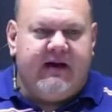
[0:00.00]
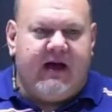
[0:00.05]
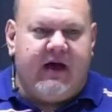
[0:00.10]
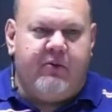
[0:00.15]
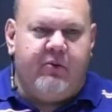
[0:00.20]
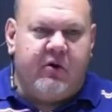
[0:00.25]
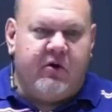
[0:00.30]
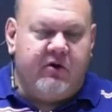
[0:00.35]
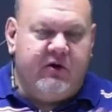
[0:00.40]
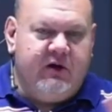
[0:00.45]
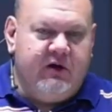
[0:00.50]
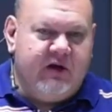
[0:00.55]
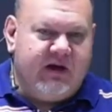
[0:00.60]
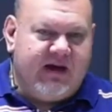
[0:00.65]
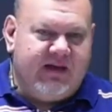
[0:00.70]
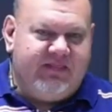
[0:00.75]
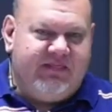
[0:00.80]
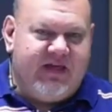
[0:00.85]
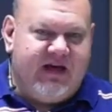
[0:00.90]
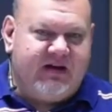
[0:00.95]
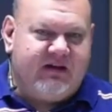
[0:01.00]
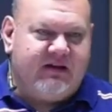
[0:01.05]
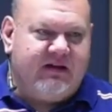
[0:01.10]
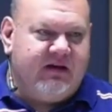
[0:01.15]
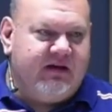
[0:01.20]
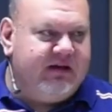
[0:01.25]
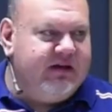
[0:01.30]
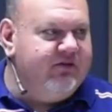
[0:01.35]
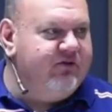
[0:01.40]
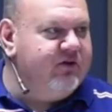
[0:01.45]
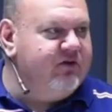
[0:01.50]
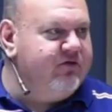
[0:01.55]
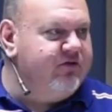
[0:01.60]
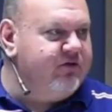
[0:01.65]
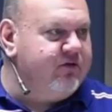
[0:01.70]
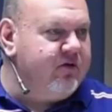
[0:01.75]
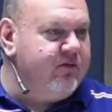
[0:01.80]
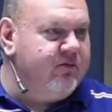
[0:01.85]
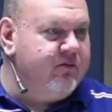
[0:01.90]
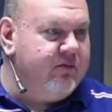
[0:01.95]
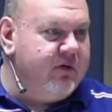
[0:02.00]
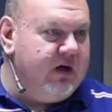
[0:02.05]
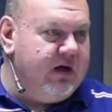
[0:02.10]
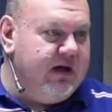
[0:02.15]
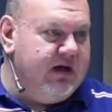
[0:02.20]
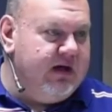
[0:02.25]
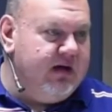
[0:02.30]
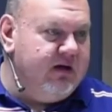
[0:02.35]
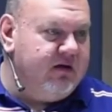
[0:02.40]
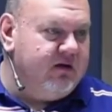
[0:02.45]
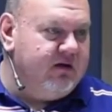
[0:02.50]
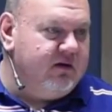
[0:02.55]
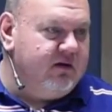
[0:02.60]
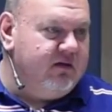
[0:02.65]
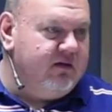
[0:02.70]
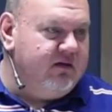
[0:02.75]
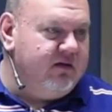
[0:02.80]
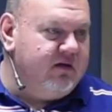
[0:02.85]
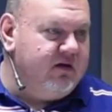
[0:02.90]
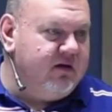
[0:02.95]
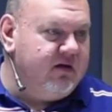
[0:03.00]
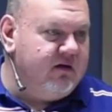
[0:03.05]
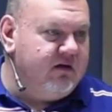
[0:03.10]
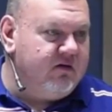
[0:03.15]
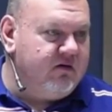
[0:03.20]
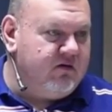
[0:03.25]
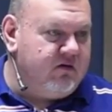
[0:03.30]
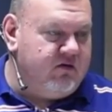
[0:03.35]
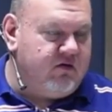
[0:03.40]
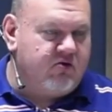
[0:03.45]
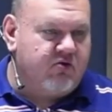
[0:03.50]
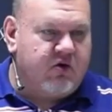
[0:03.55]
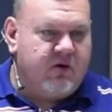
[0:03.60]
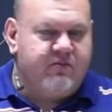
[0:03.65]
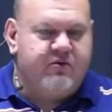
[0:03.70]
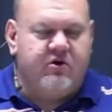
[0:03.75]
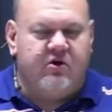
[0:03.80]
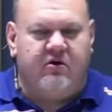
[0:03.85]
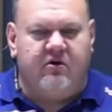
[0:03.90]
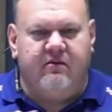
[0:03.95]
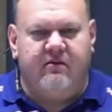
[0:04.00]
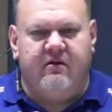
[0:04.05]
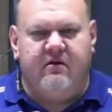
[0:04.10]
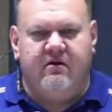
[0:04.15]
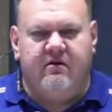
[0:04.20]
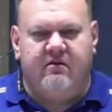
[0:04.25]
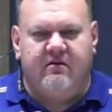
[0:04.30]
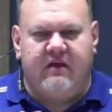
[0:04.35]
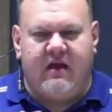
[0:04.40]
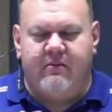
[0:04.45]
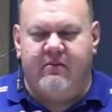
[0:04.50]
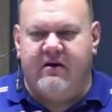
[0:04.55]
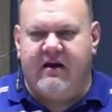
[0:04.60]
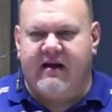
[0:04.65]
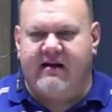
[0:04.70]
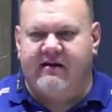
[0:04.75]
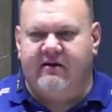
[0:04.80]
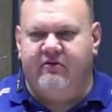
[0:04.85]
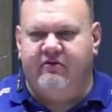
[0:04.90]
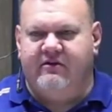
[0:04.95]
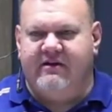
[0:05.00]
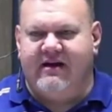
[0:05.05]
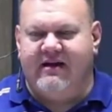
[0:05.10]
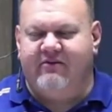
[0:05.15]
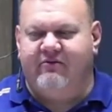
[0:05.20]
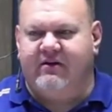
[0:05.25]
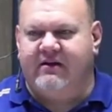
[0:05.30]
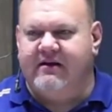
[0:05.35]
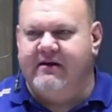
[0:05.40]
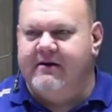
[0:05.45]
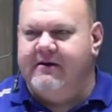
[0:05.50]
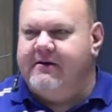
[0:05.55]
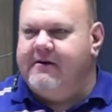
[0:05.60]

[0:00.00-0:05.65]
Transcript: and we're going to look at that even from uh, the the scripture on the tabernacle of David.